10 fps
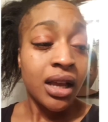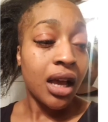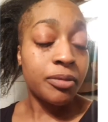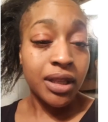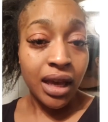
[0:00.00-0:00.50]

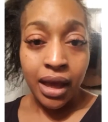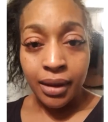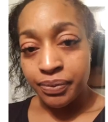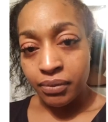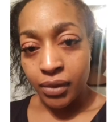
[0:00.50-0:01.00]
I'll be
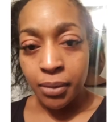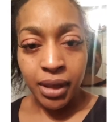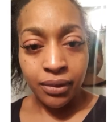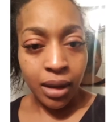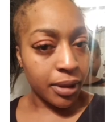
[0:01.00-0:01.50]

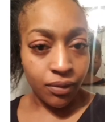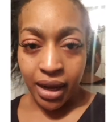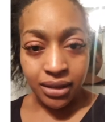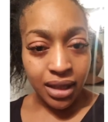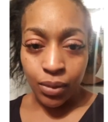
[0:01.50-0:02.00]

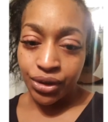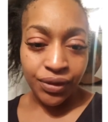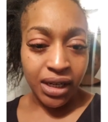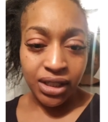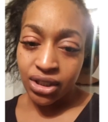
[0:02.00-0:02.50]
around so that when you're
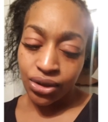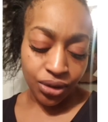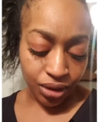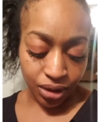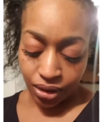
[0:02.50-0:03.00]
finished
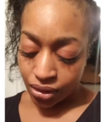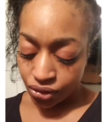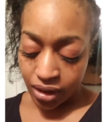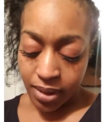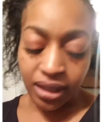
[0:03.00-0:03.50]
your
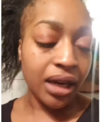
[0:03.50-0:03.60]
treatment,